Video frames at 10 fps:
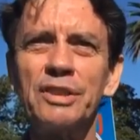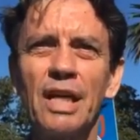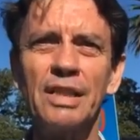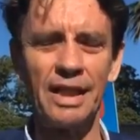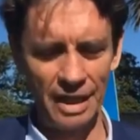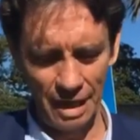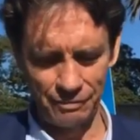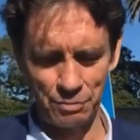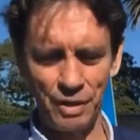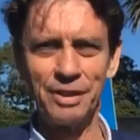So you can go
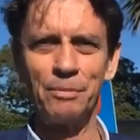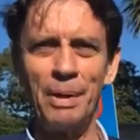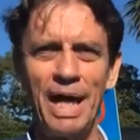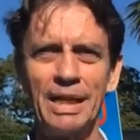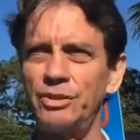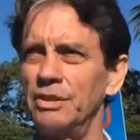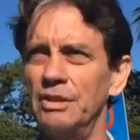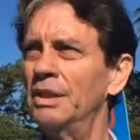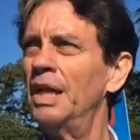from little bags to